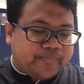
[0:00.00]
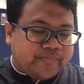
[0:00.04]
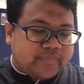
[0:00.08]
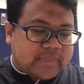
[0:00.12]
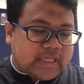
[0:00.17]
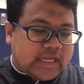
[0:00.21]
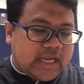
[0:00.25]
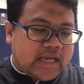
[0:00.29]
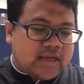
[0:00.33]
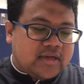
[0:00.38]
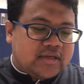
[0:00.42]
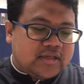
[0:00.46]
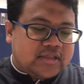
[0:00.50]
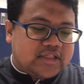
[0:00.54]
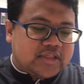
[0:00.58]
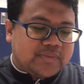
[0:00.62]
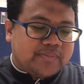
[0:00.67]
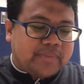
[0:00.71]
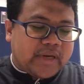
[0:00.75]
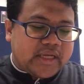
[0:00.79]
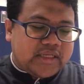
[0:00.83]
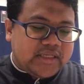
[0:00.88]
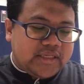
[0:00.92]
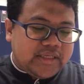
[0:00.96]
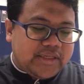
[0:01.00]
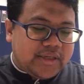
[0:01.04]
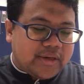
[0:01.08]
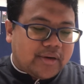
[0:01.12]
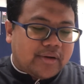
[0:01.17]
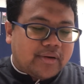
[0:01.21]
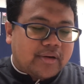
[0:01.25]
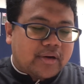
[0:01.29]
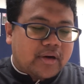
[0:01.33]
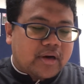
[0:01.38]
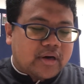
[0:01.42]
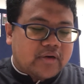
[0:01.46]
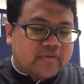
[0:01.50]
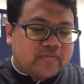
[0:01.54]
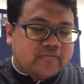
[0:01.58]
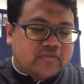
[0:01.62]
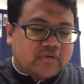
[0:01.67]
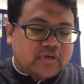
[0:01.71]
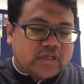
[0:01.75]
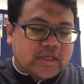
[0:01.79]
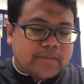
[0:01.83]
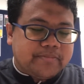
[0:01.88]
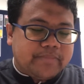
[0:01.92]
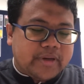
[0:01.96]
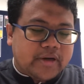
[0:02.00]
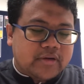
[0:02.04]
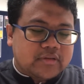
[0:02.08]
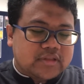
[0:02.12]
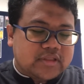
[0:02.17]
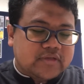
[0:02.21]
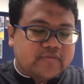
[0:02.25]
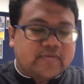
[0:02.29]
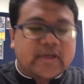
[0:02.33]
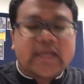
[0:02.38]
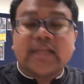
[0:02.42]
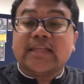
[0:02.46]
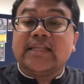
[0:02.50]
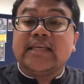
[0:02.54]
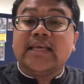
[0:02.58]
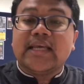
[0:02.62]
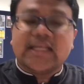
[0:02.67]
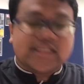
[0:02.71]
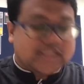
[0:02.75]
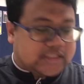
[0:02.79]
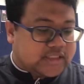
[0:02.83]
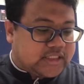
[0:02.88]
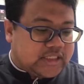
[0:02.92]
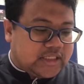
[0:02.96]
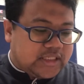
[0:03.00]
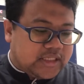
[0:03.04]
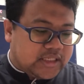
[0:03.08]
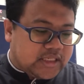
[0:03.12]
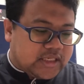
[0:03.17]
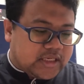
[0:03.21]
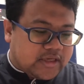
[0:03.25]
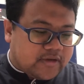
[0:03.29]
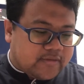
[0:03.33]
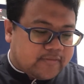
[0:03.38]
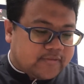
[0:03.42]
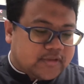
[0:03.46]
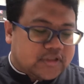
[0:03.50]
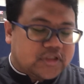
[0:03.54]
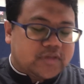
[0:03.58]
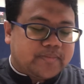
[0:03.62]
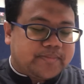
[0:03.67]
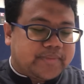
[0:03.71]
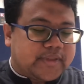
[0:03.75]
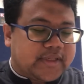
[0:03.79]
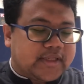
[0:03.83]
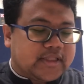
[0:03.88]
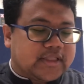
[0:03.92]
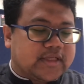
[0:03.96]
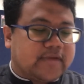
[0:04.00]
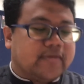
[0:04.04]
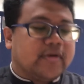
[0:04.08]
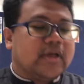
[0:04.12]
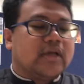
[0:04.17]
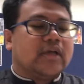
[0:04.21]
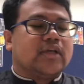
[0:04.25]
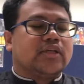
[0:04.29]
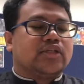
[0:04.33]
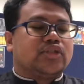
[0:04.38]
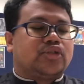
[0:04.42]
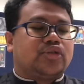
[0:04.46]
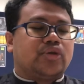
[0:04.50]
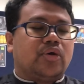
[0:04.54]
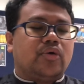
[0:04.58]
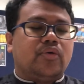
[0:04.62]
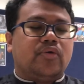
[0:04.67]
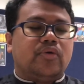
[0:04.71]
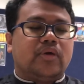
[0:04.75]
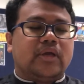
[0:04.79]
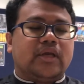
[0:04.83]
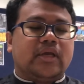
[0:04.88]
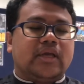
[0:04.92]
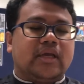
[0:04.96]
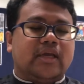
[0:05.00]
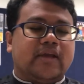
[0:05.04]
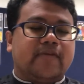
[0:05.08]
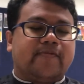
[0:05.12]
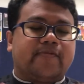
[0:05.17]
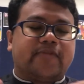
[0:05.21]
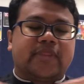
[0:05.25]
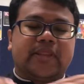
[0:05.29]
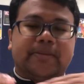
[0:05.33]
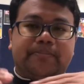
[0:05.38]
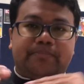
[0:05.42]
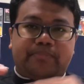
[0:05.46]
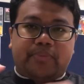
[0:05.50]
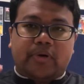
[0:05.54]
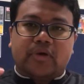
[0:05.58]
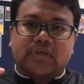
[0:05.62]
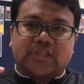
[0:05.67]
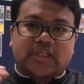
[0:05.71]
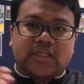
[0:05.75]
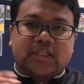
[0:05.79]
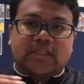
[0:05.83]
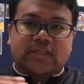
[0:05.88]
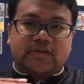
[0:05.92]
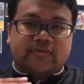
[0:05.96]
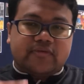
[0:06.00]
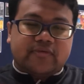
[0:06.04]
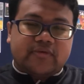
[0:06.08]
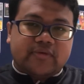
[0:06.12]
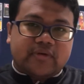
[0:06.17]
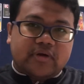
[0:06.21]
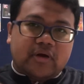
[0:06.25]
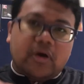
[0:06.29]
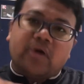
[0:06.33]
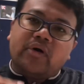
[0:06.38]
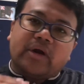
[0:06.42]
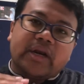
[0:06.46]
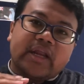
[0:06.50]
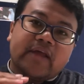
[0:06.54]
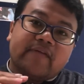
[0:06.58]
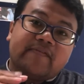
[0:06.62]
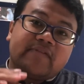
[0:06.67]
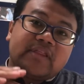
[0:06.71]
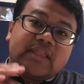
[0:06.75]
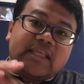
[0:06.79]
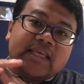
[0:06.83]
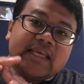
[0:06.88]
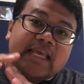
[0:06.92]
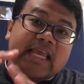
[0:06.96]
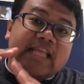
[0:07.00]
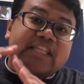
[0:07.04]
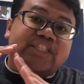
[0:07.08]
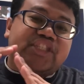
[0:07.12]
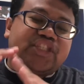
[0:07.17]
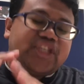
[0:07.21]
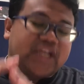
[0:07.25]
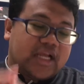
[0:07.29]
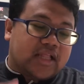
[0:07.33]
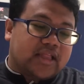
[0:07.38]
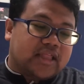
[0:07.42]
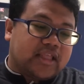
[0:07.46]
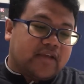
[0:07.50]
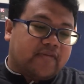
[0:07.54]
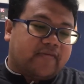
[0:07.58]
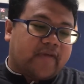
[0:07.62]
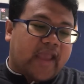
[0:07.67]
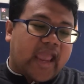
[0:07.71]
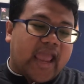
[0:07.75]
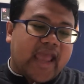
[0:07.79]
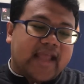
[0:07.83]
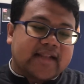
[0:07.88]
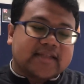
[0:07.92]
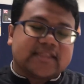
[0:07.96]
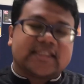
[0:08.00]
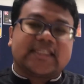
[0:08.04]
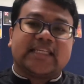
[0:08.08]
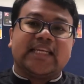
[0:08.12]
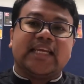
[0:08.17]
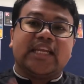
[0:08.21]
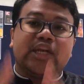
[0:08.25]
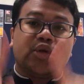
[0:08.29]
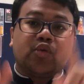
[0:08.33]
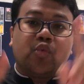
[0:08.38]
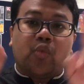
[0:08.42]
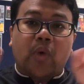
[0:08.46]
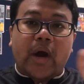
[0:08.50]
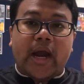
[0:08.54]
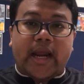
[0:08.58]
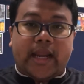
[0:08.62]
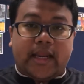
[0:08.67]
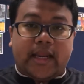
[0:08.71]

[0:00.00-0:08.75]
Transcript: added by ER for comparative, and EST for superlative. So if the positive or if the adjective ends in Y,